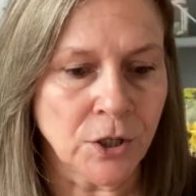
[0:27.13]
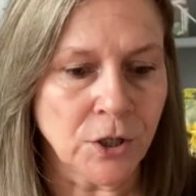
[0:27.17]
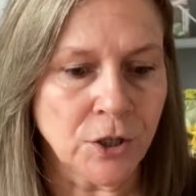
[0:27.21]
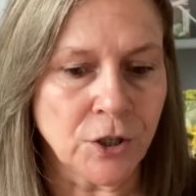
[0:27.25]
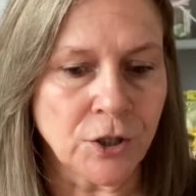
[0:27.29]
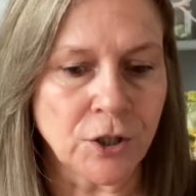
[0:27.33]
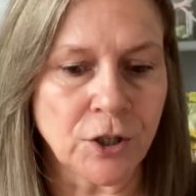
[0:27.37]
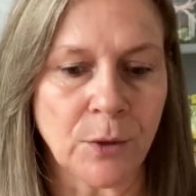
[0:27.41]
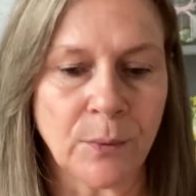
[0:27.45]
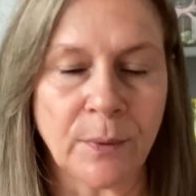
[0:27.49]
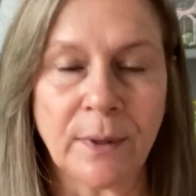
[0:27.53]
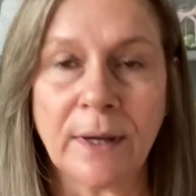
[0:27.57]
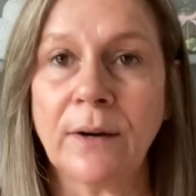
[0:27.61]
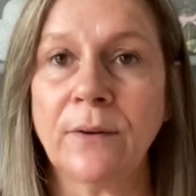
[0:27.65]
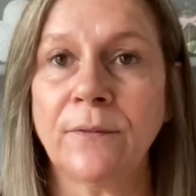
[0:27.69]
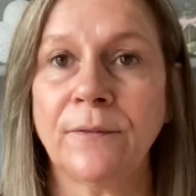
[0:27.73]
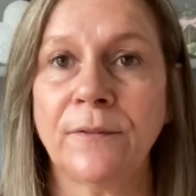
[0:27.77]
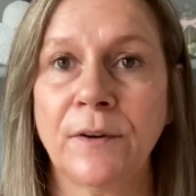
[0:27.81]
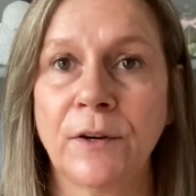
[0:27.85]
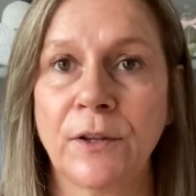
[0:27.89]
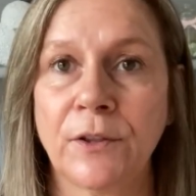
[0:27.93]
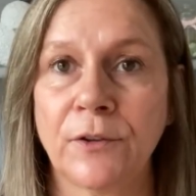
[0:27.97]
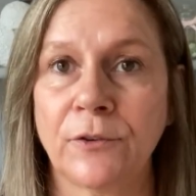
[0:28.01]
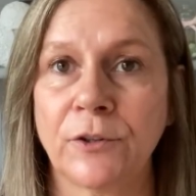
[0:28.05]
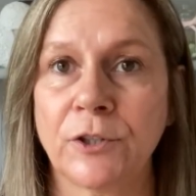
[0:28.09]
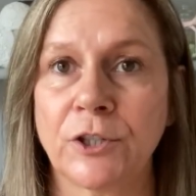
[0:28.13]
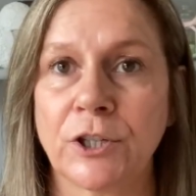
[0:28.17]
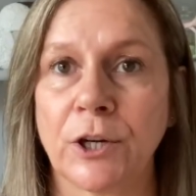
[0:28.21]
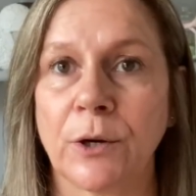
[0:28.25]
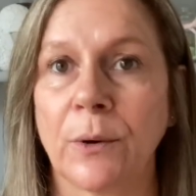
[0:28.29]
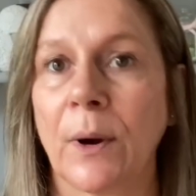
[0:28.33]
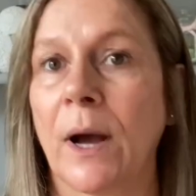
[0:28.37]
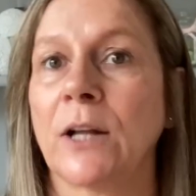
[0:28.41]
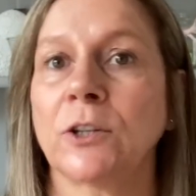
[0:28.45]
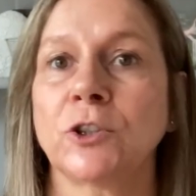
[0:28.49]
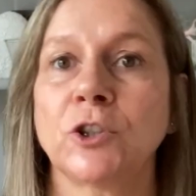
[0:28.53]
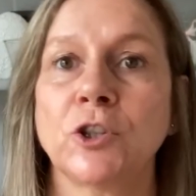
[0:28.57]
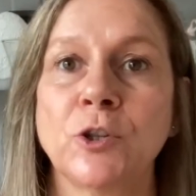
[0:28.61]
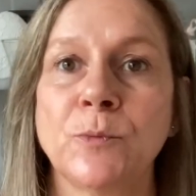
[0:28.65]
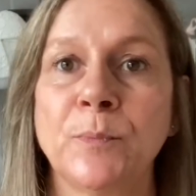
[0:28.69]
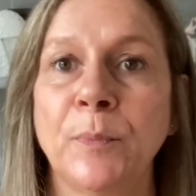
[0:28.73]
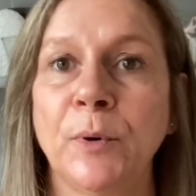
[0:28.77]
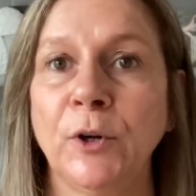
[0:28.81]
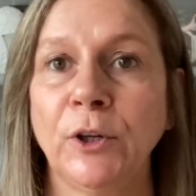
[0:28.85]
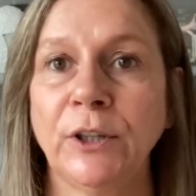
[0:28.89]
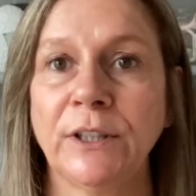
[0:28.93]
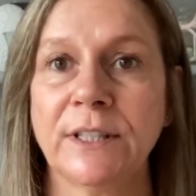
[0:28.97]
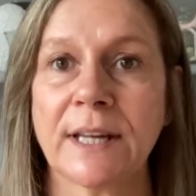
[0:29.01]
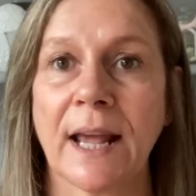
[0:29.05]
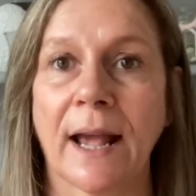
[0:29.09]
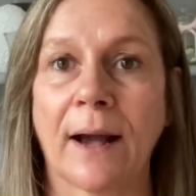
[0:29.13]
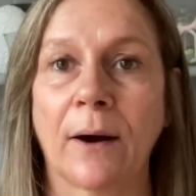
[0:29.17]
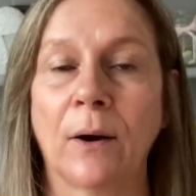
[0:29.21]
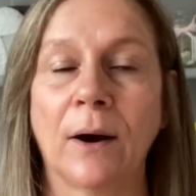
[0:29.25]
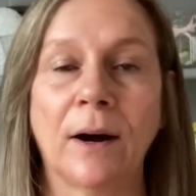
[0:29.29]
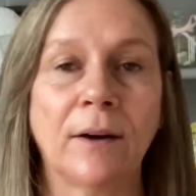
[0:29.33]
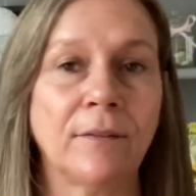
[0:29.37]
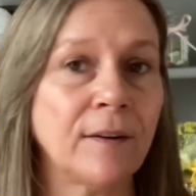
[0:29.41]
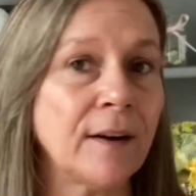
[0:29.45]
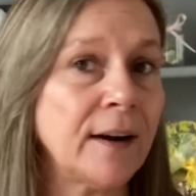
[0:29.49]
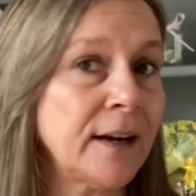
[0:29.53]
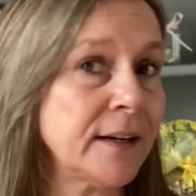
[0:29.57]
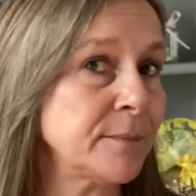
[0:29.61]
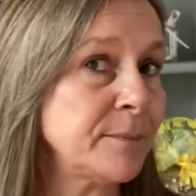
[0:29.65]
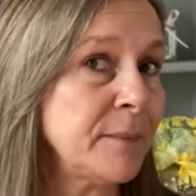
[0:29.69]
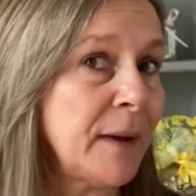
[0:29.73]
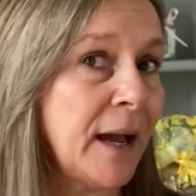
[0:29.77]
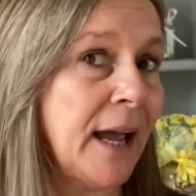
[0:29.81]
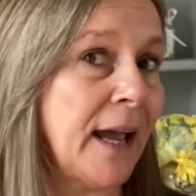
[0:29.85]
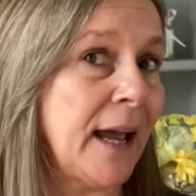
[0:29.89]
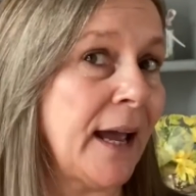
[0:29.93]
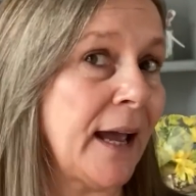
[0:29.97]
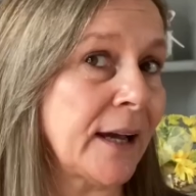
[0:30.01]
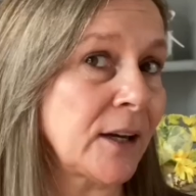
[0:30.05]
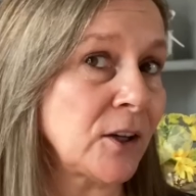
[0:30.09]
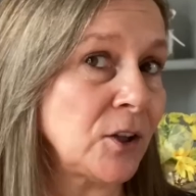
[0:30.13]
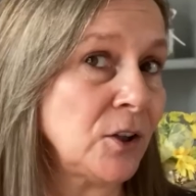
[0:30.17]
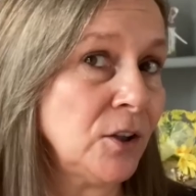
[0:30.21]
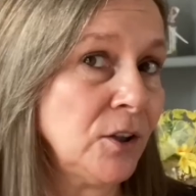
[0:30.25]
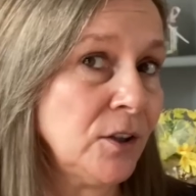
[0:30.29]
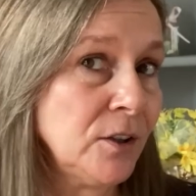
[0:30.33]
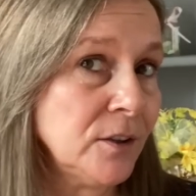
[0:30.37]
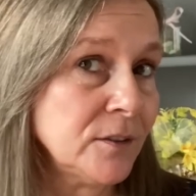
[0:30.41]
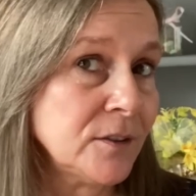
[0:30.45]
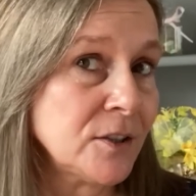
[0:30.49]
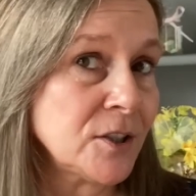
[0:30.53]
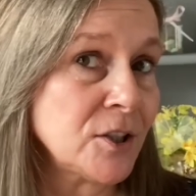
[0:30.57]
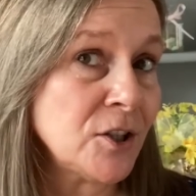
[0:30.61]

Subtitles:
So without further ado, I'll just point out I've had my hair cut.